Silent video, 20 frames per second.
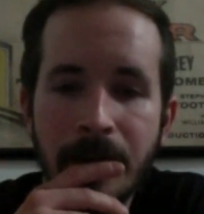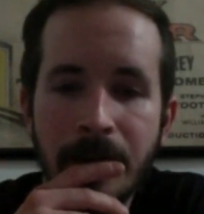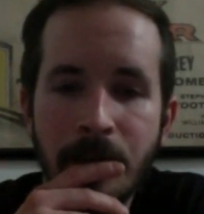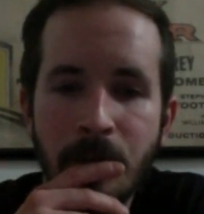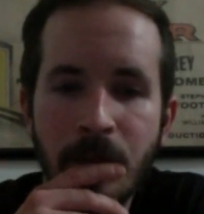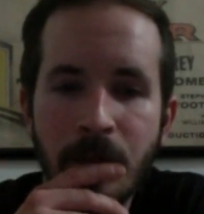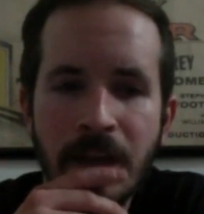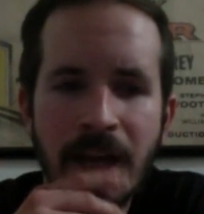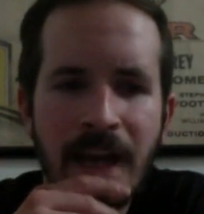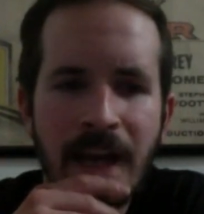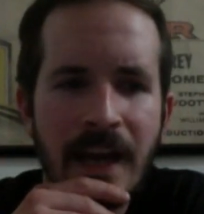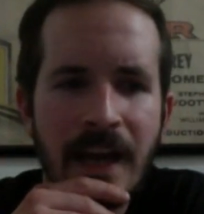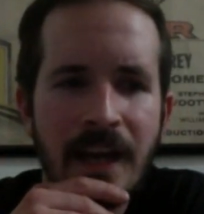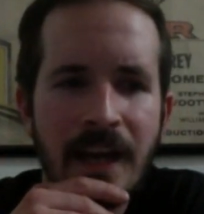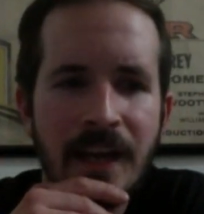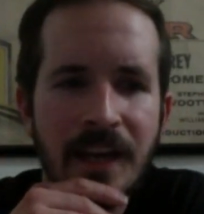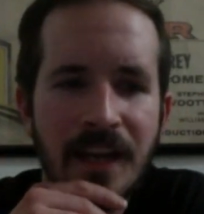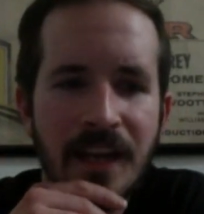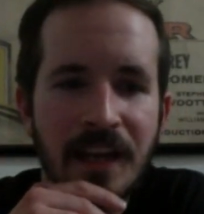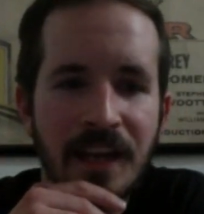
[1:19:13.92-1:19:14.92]

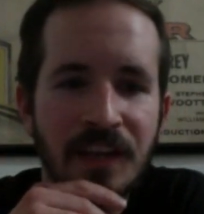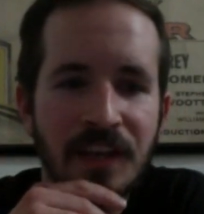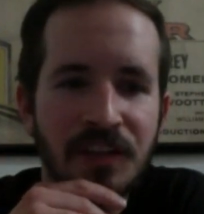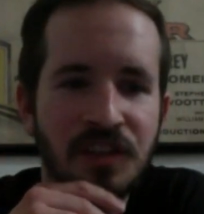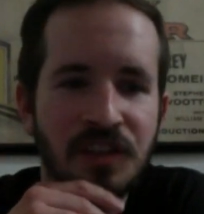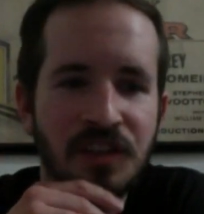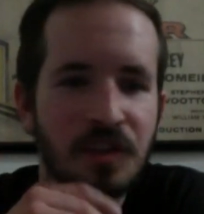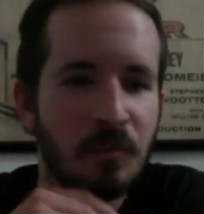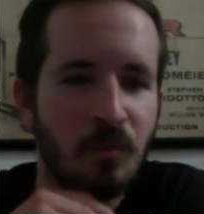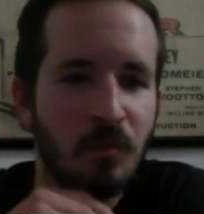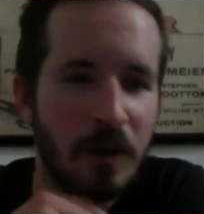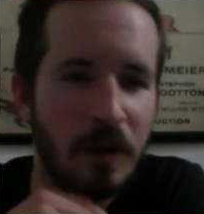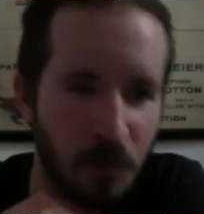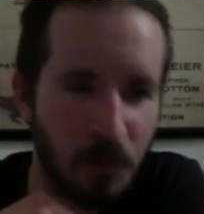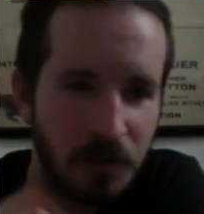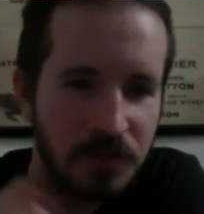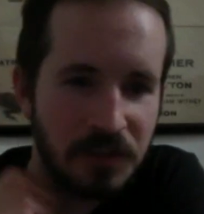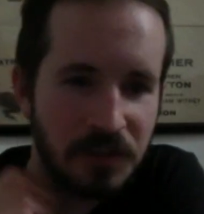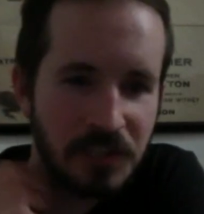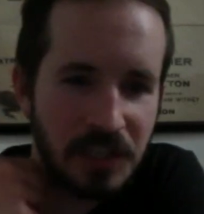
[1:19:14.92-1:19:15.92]
had a Jim
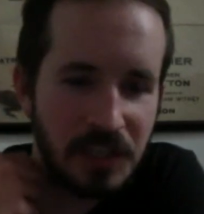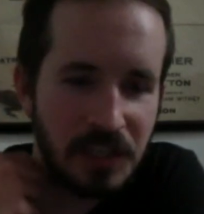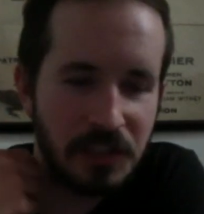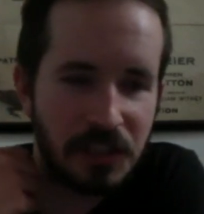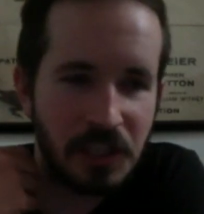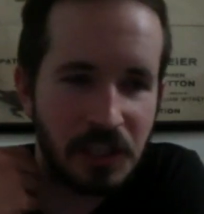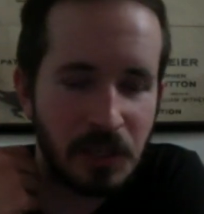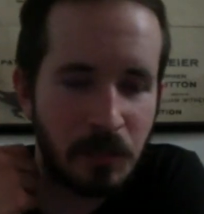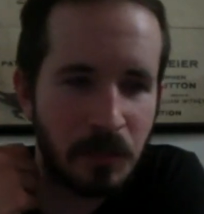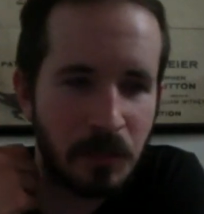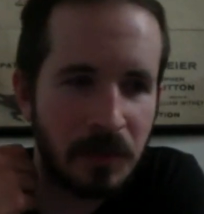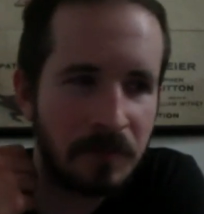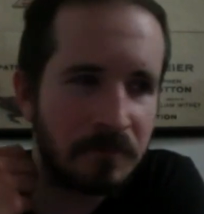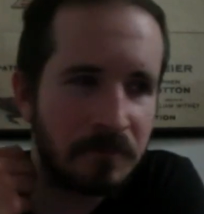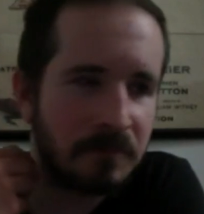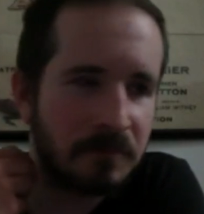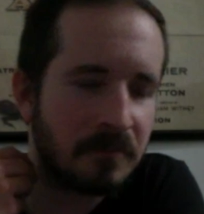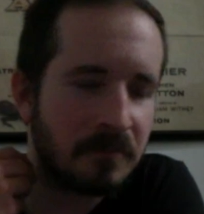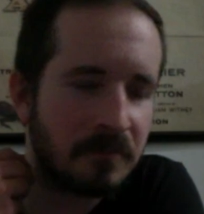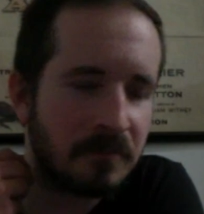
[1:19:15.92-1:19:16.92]
Wynorski cheapie,
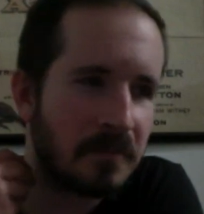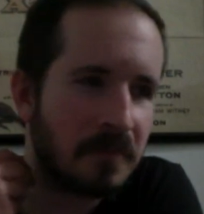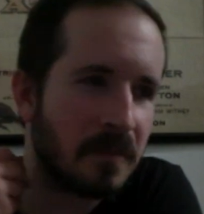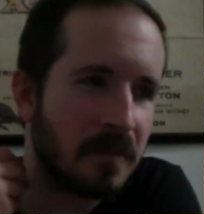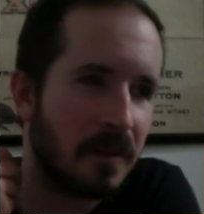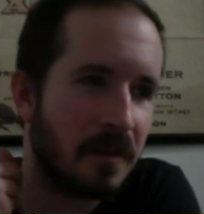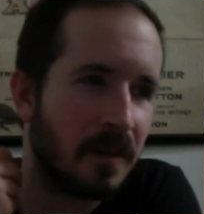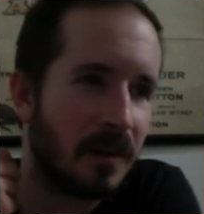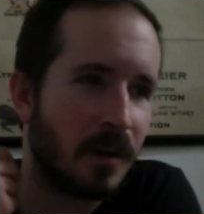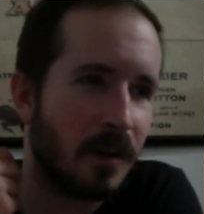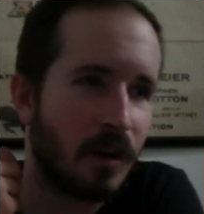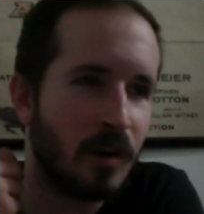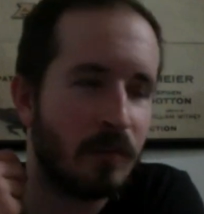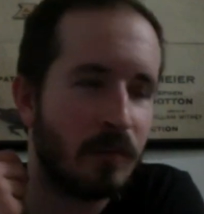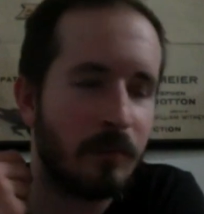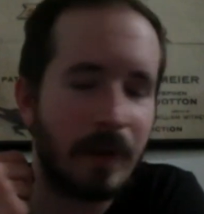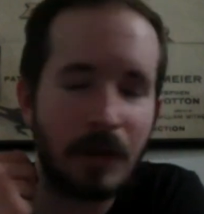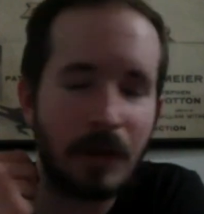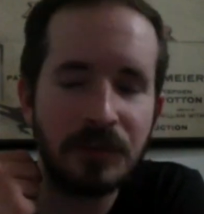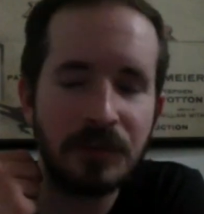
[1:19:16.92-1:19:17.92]
Hard Bounty.